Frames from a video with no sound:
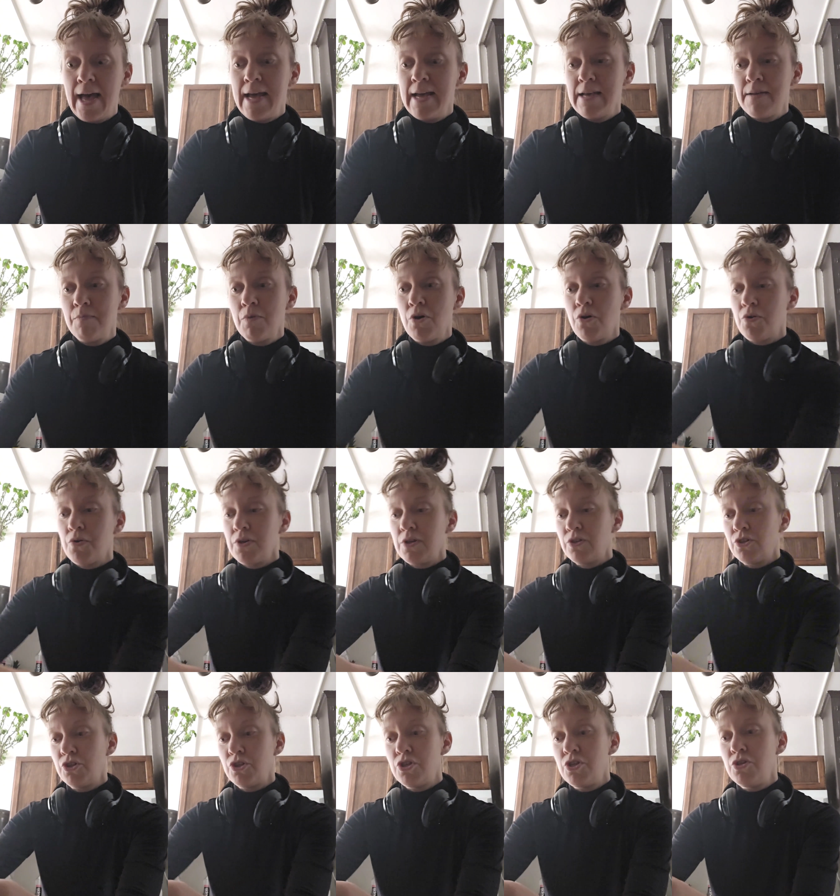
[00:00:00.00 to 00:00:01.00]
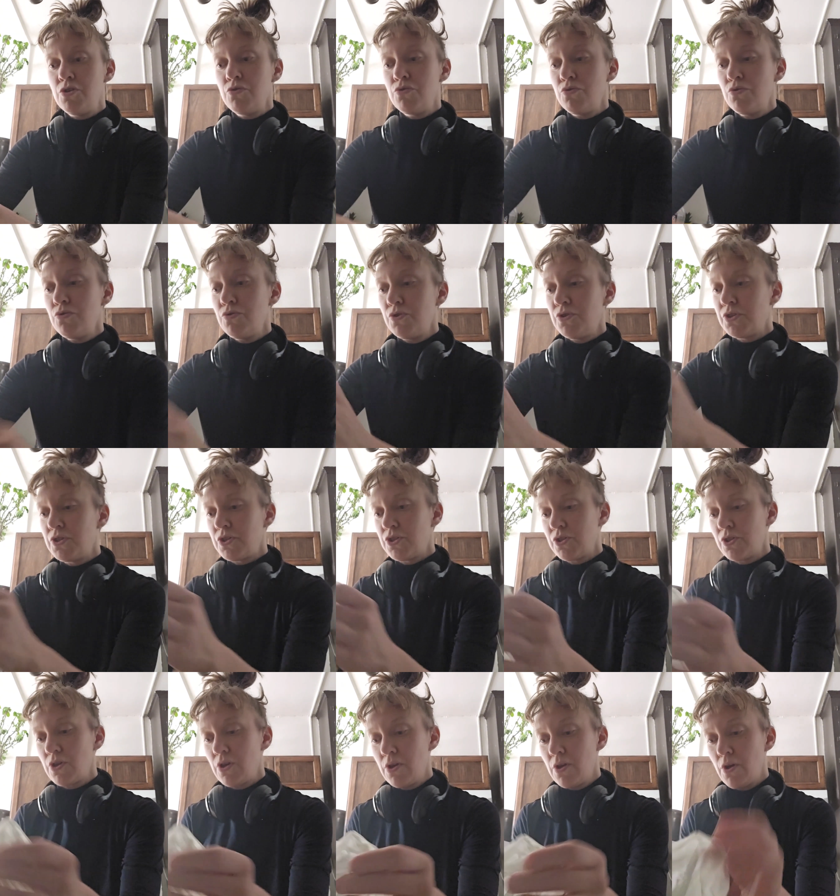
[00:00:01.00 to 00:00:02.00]
I am going to
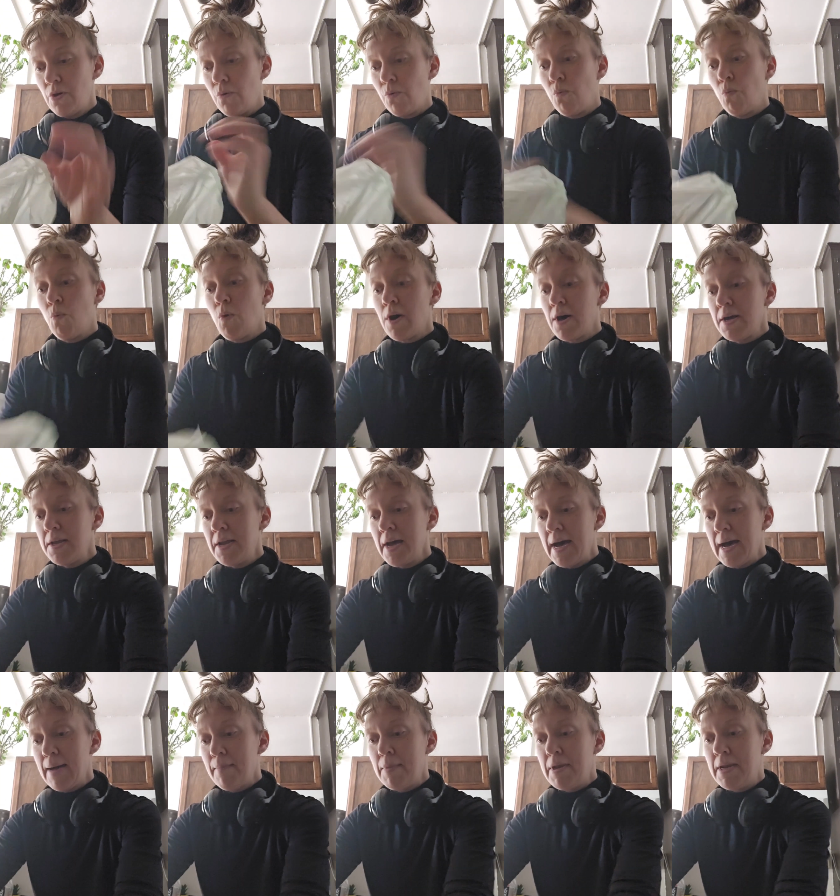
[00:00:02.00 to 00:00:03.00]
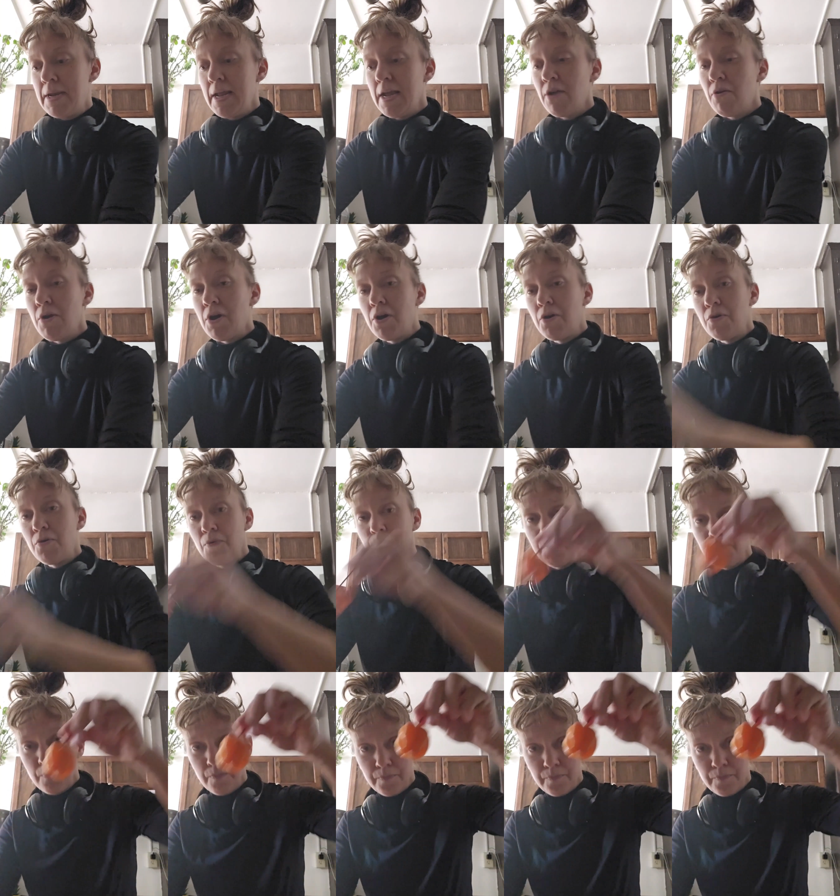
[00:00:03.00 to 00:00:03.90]
use one habanero.